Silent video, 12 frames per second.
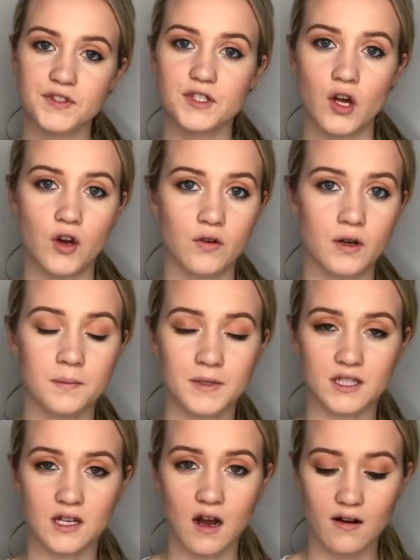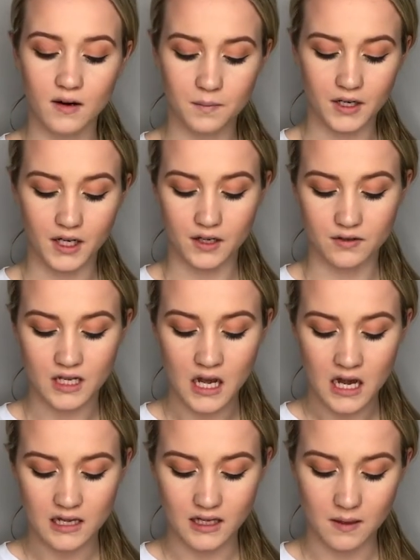So mascara, I'm going to use
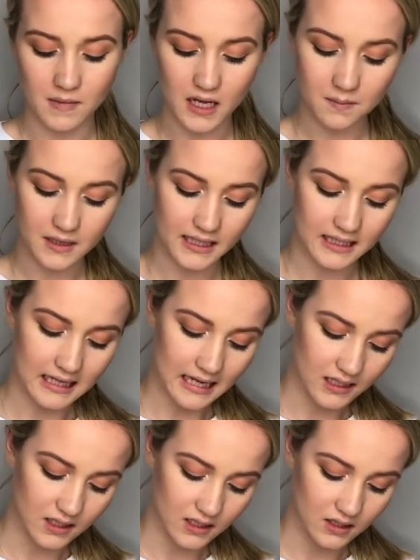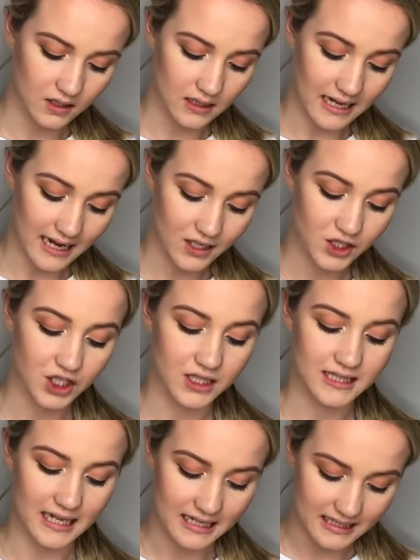the Maybeline Lash
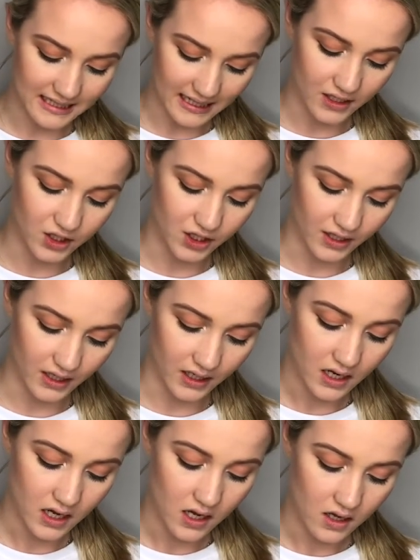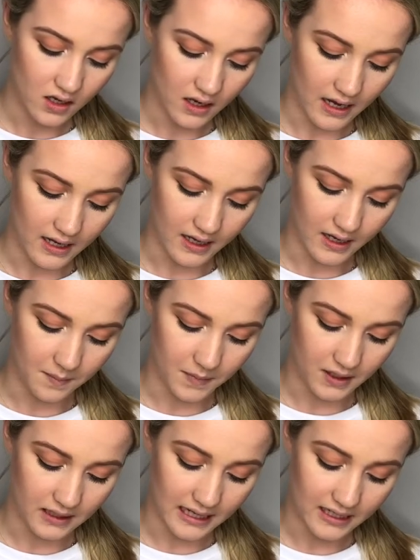Sensation
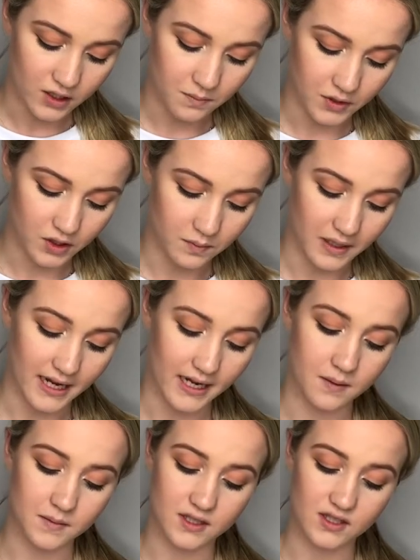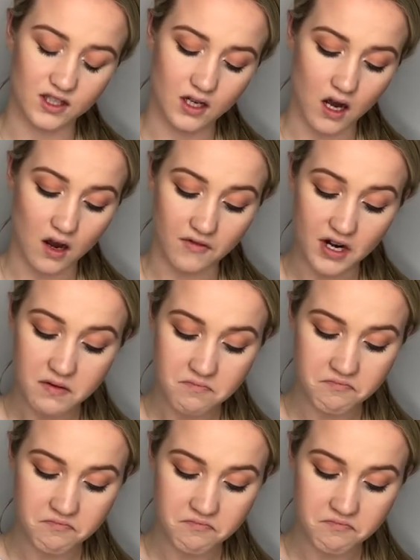Lash Multiplying Mascara.